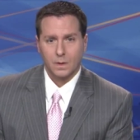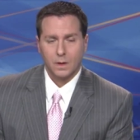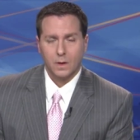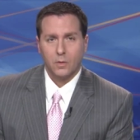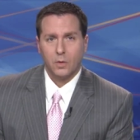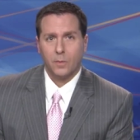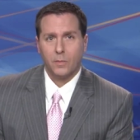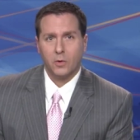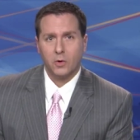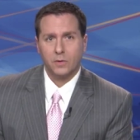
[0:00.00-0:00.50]

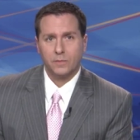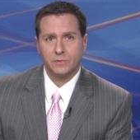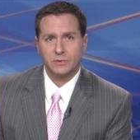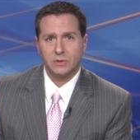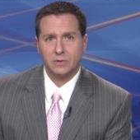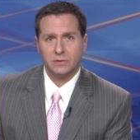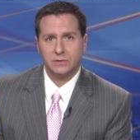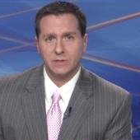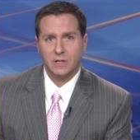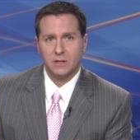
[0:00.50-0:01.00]
Well, Border
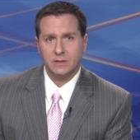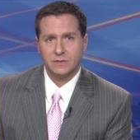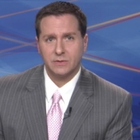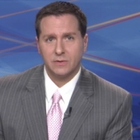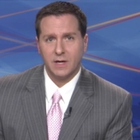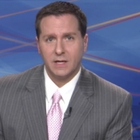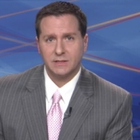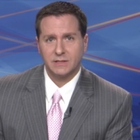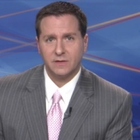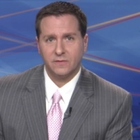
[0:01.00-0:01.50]
Patrol is also
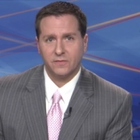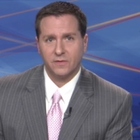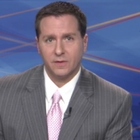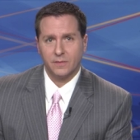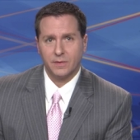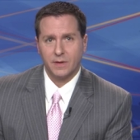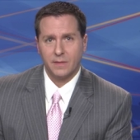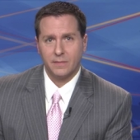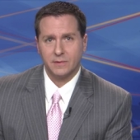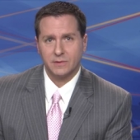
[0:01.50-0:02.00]
asking for the
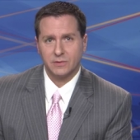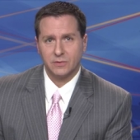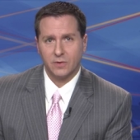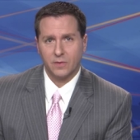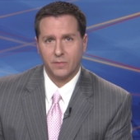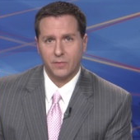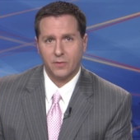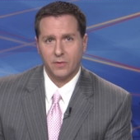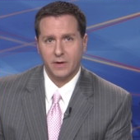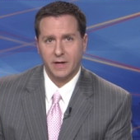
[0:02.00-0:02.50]
public to
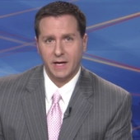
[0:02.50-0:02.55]
report